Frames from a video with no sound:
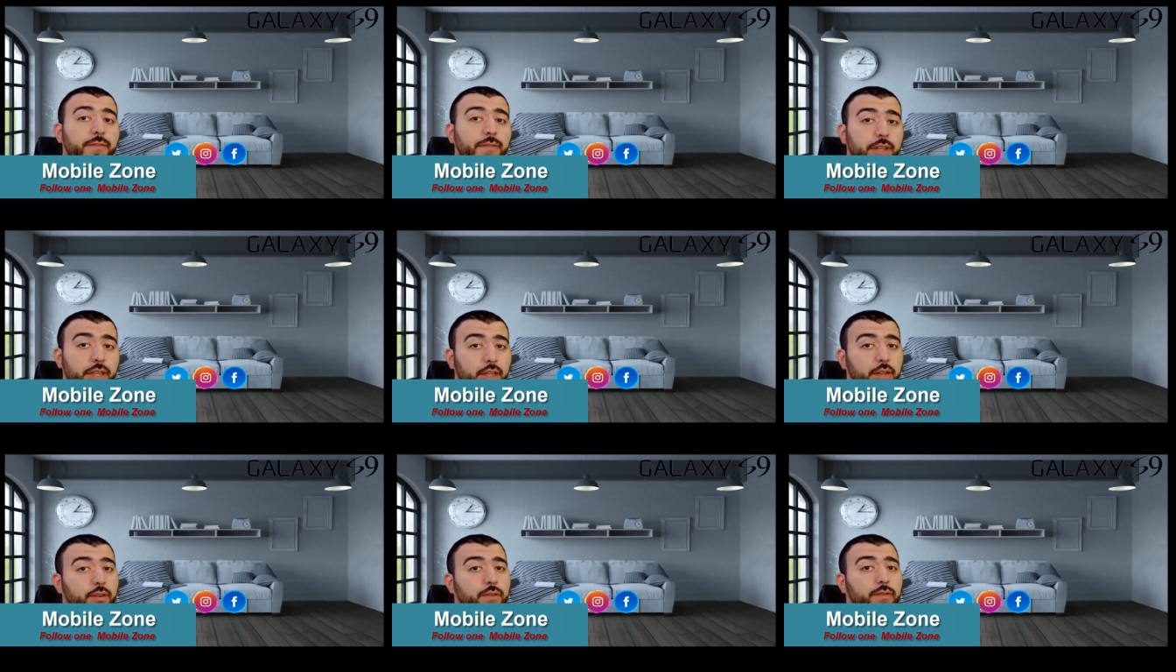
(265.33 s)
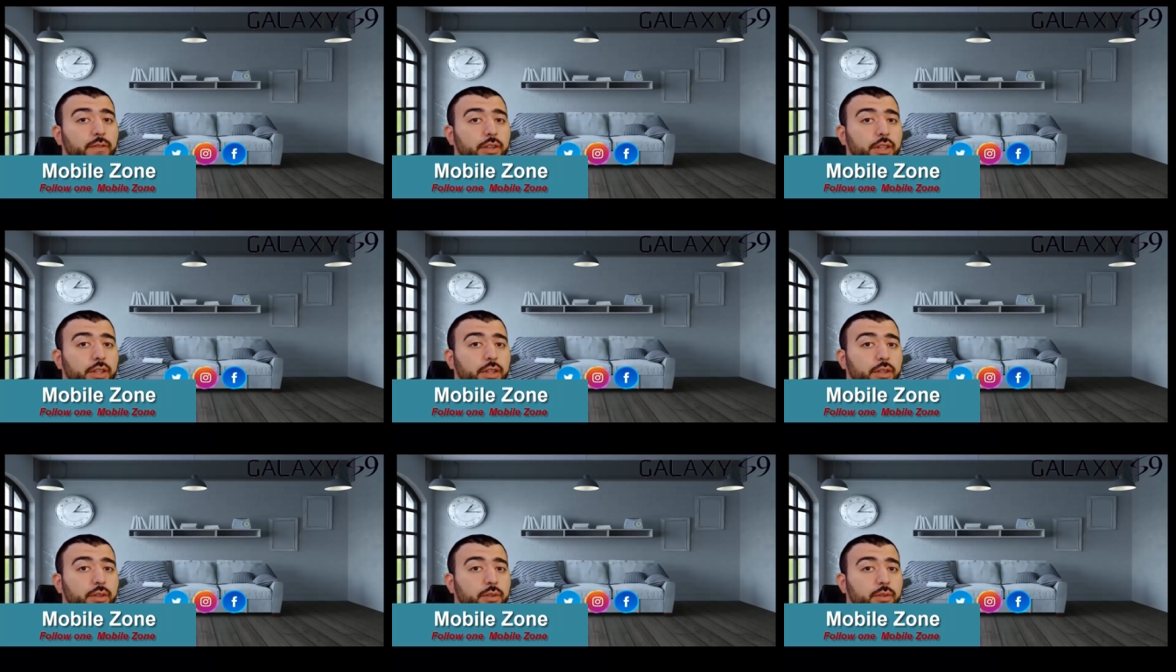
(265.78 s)
video for
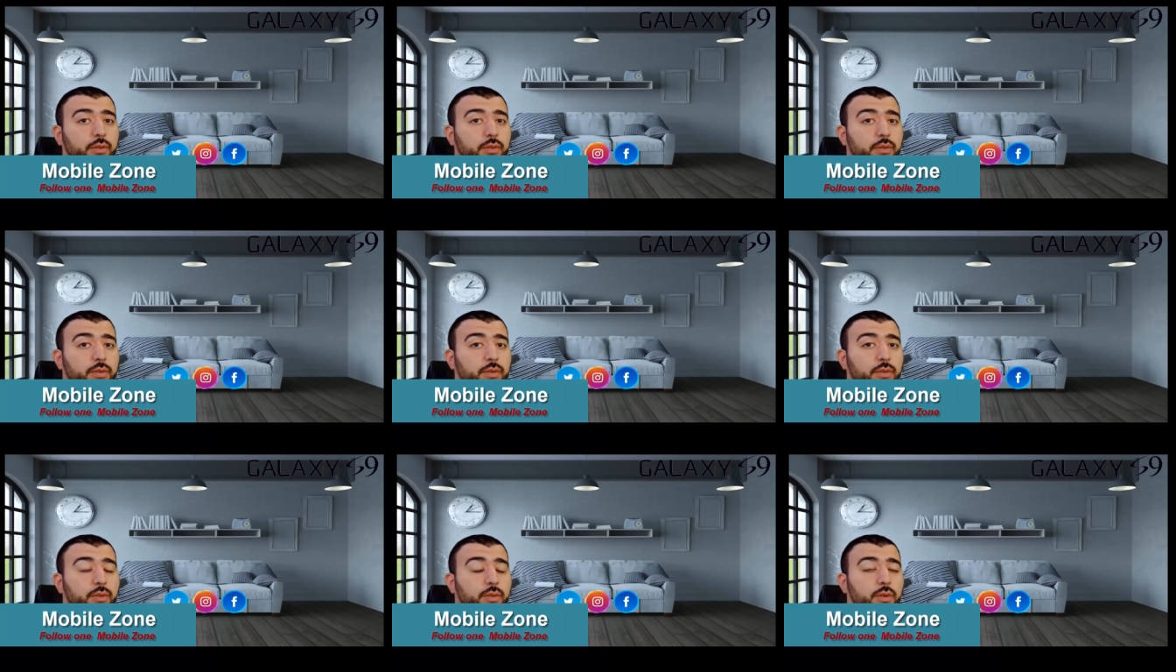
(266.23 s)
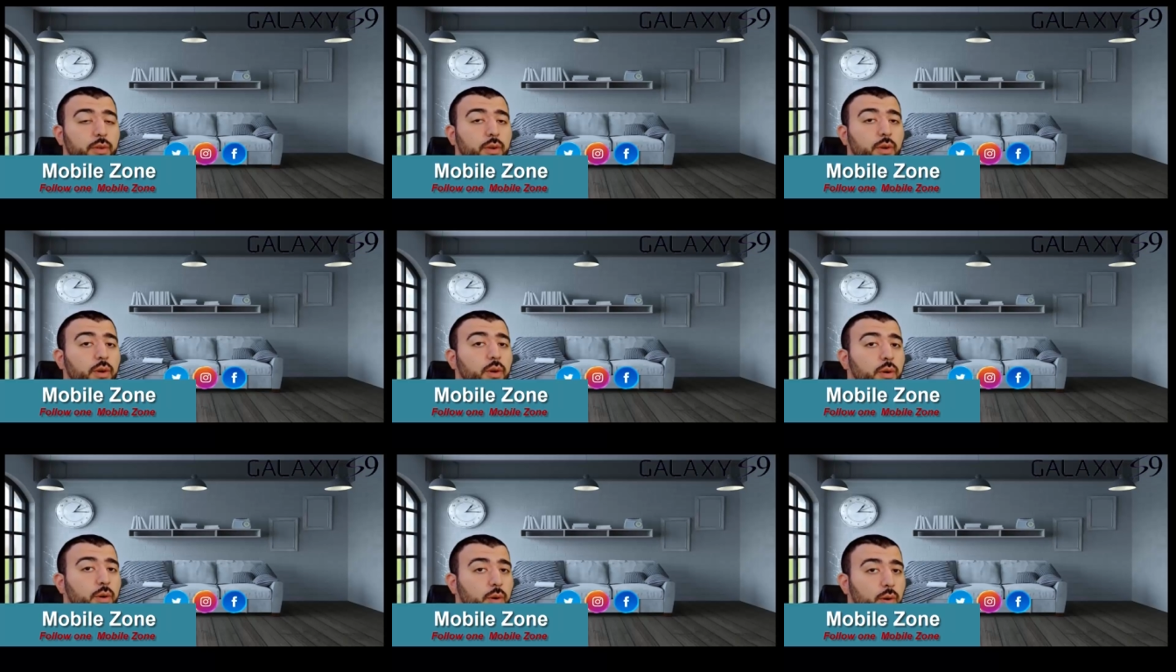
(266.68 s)

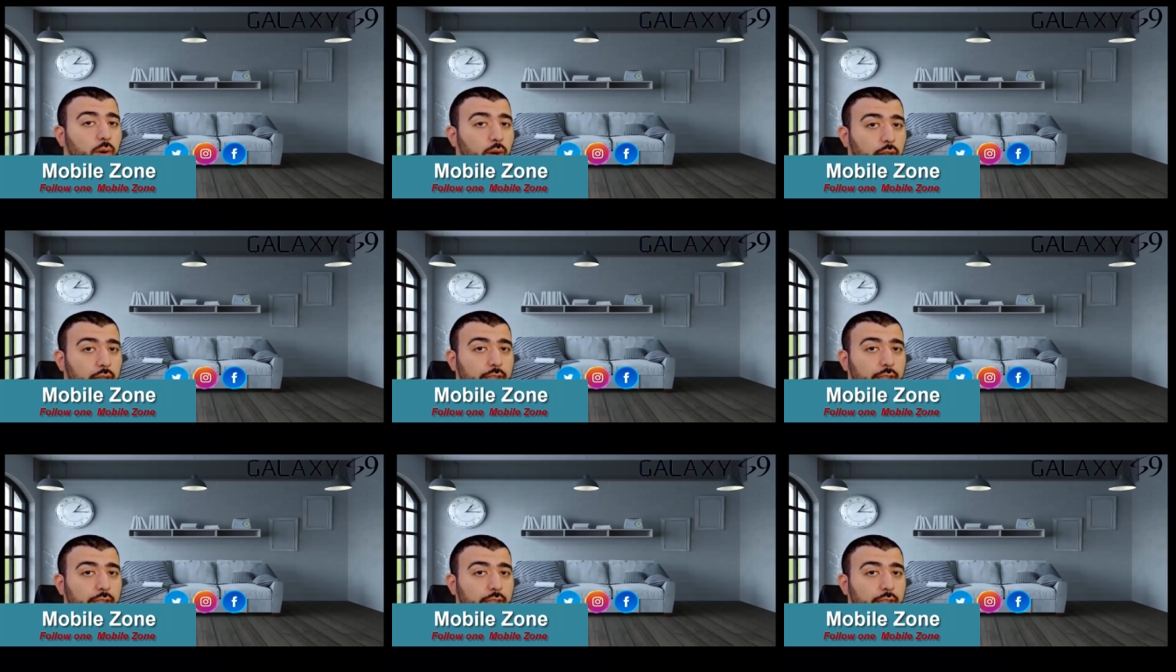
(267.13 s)
you.